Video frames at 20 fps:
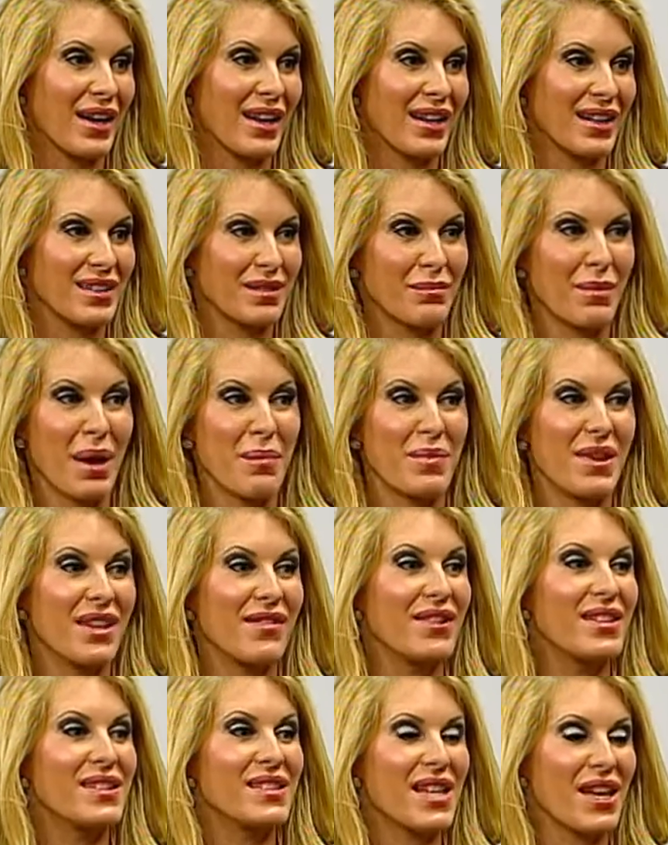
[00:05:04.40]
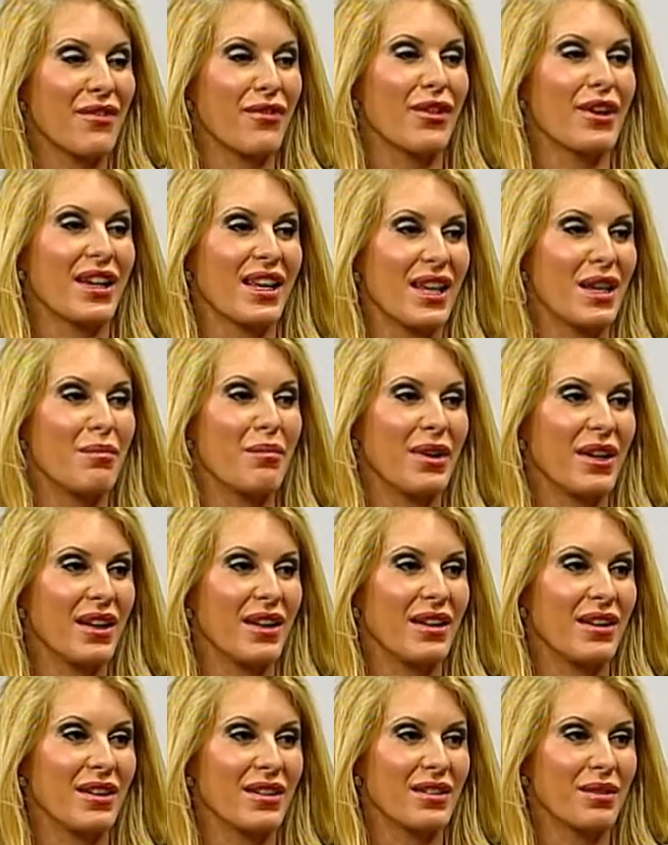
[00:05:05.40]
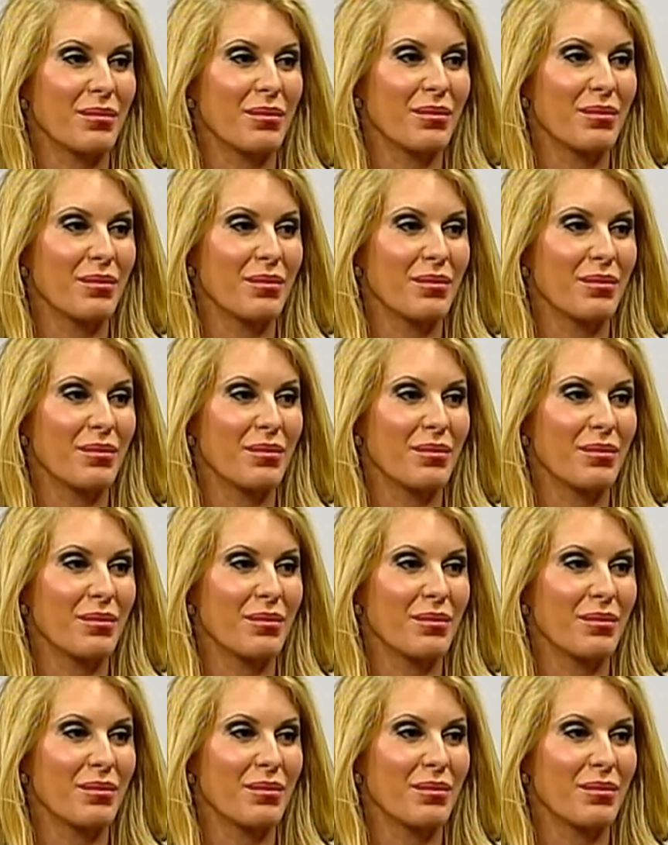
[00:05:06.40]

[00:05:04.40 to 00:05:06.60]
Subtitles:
the body, and it might be even safer to keep it in.